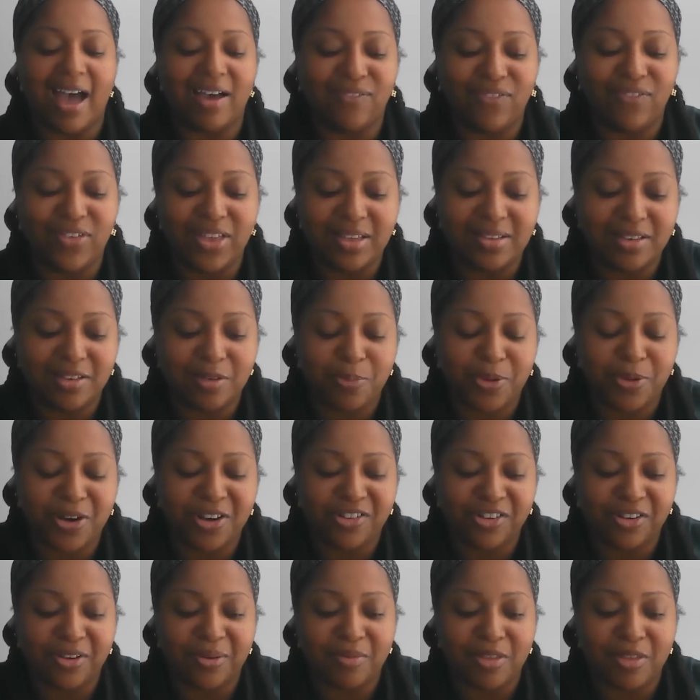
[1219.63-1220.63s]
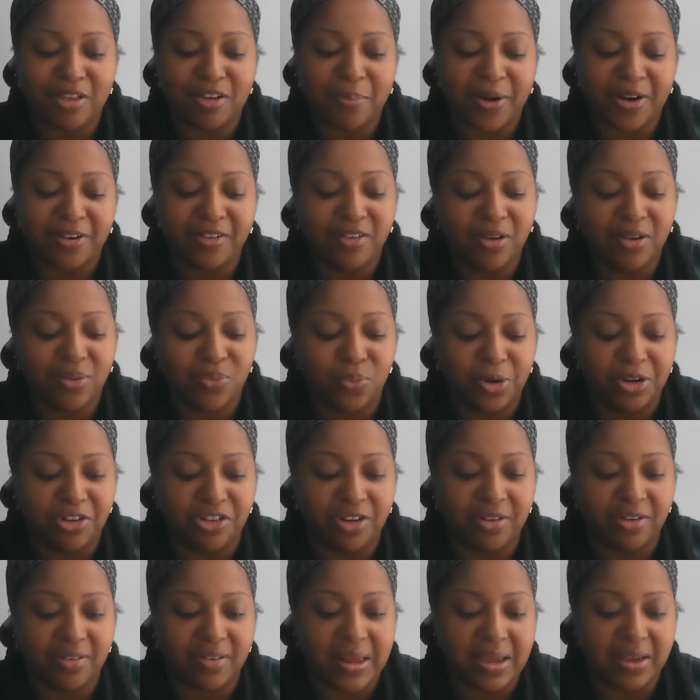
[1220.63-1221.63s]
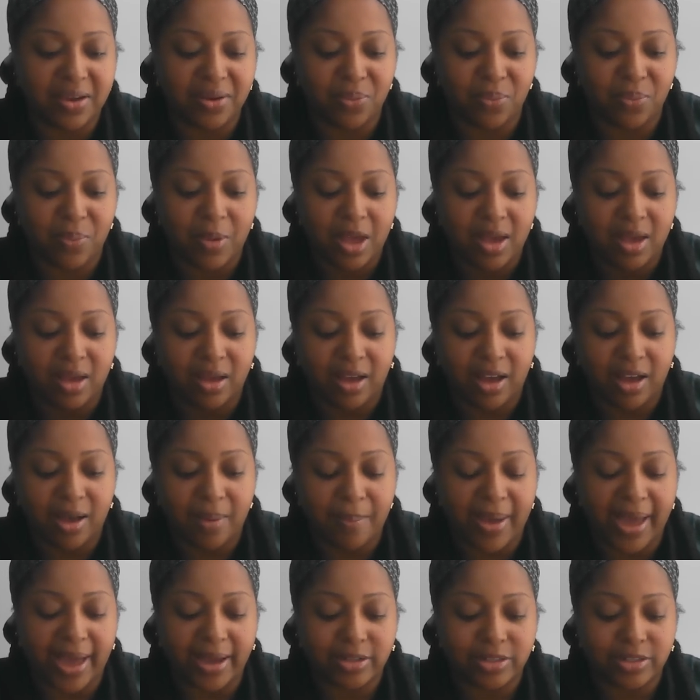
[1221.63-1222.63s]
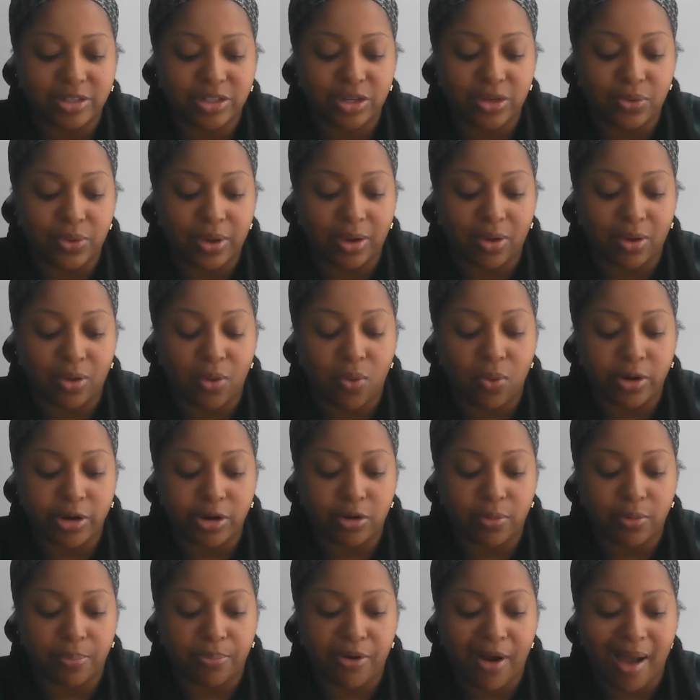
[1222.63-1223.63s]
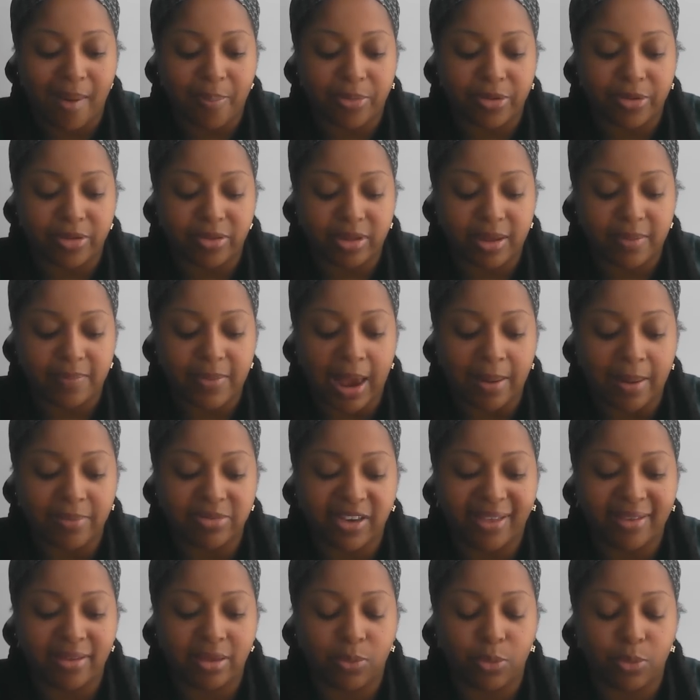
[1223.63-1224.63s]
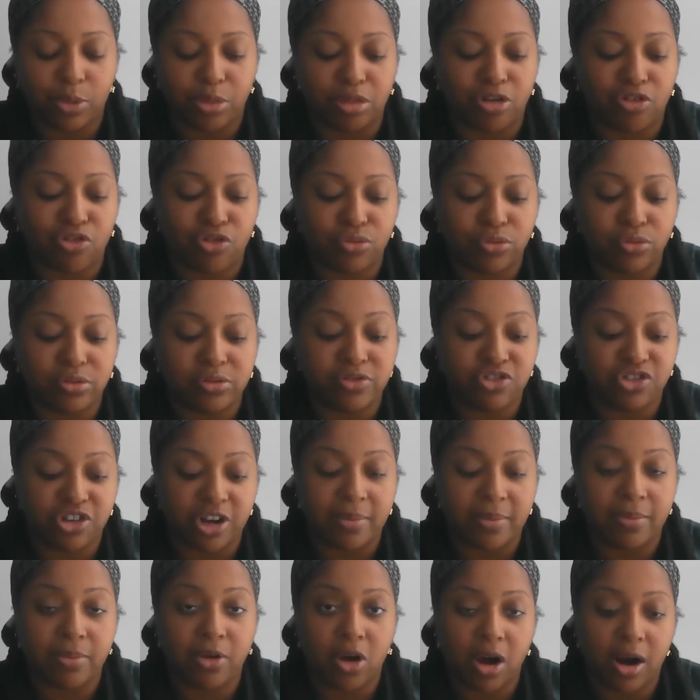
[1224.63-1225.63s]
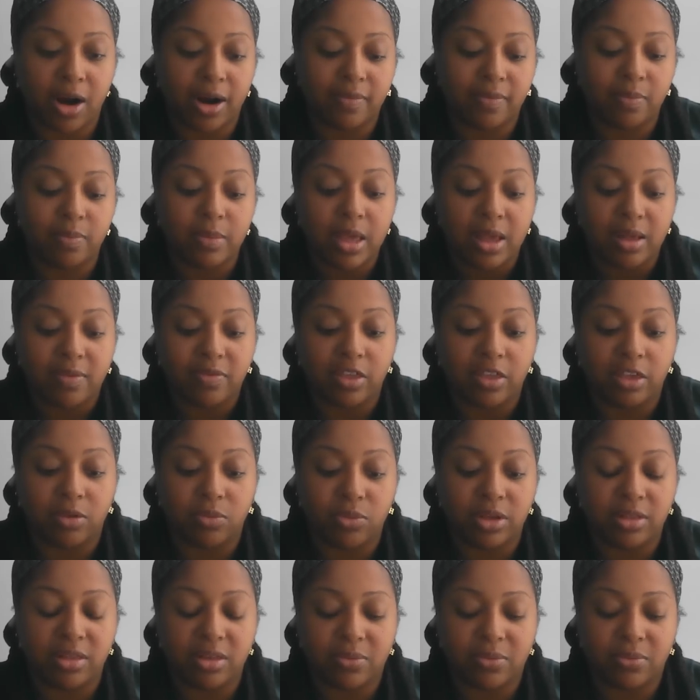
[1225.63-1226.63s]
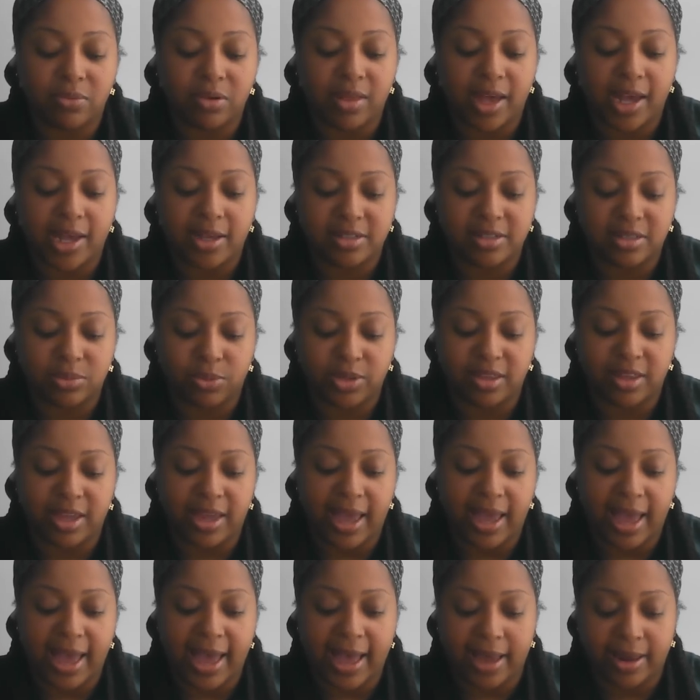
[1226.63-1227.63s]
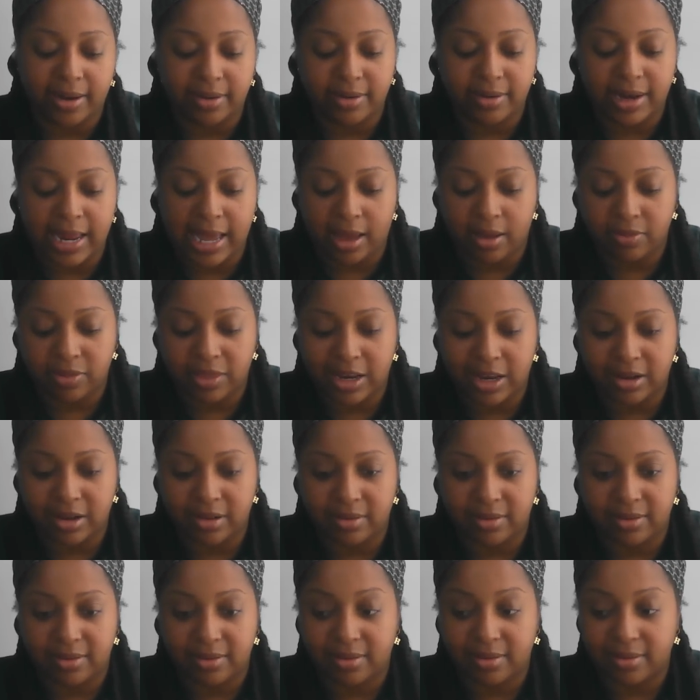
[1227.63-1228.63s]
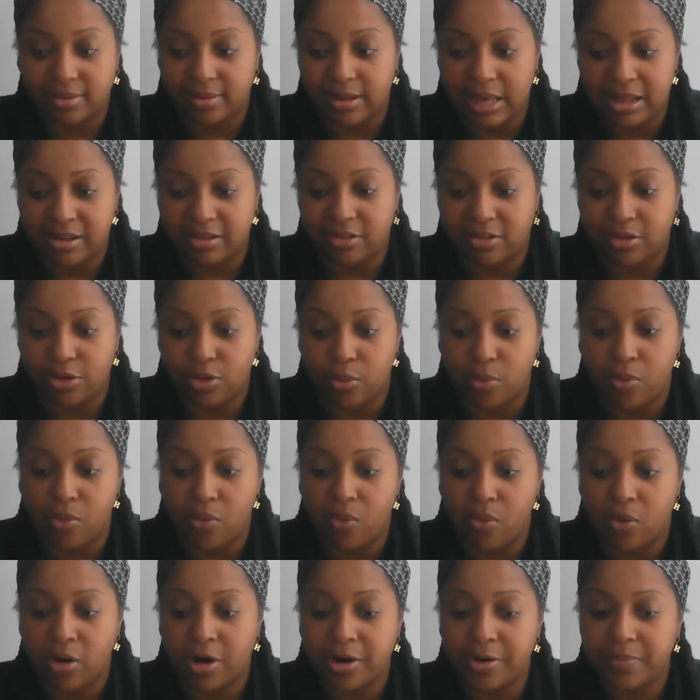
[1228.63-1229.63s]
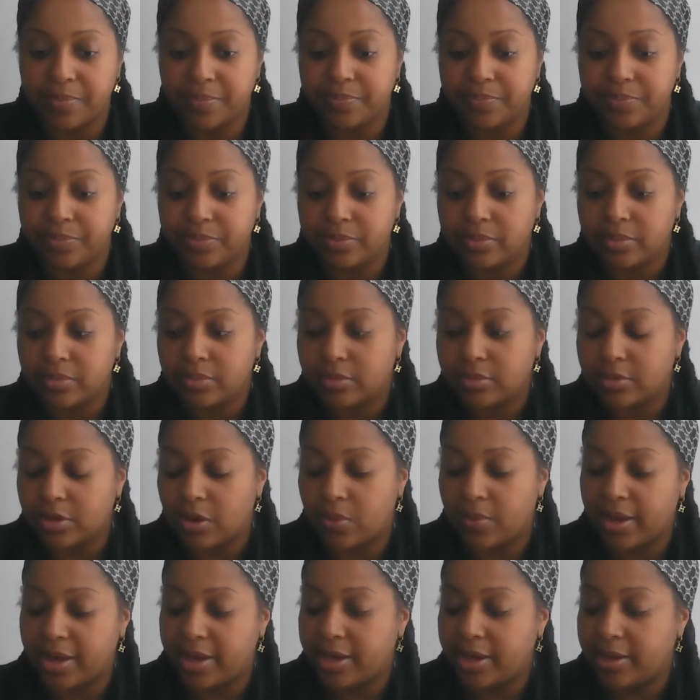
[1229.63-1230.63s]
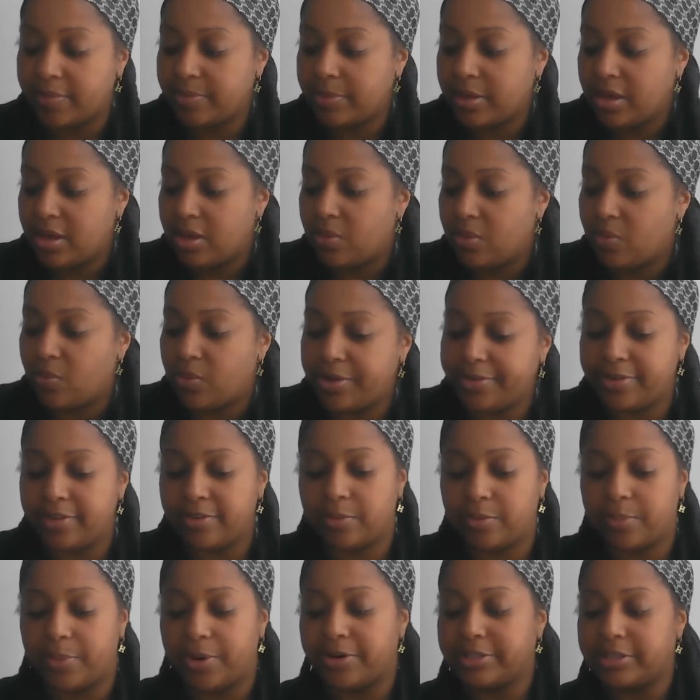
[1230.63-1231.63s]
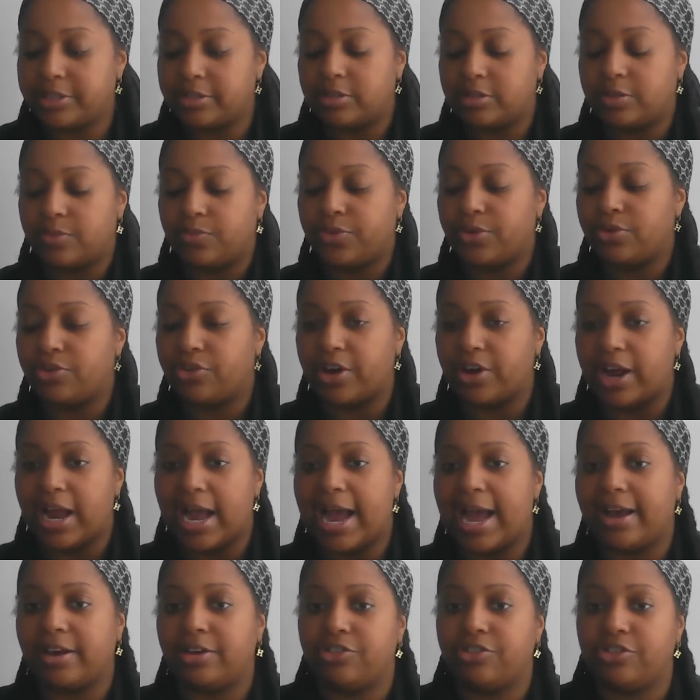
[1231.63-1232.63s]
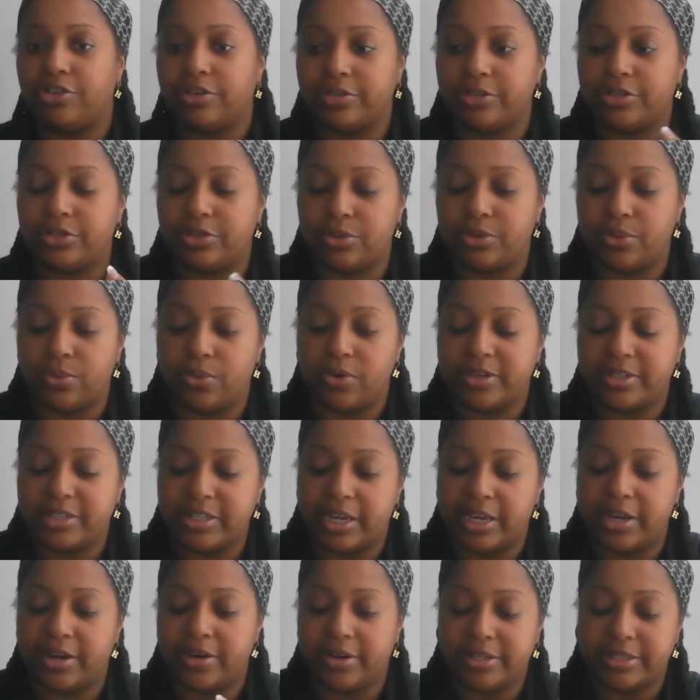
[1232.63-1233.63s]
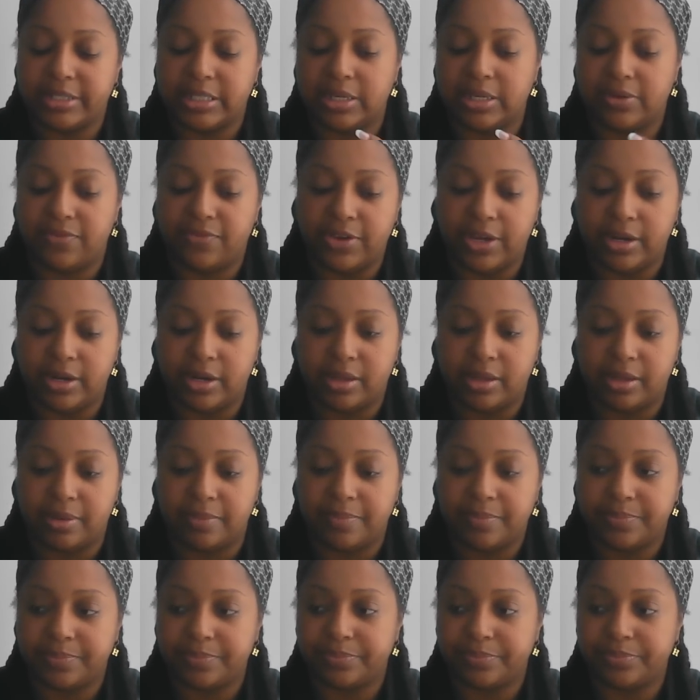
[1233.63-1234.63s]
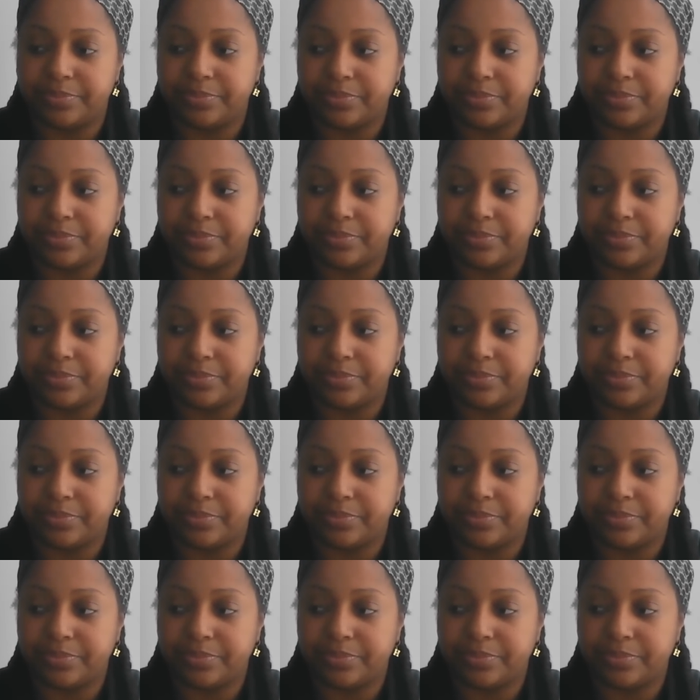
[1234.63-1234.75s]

I feel like this person, this person wishes they could come back to you and court you properly. I'm telling you, with the true gem card, they really realized what they had now that it's it's no more. Okay. What is this person's future actions towards Aries, if any?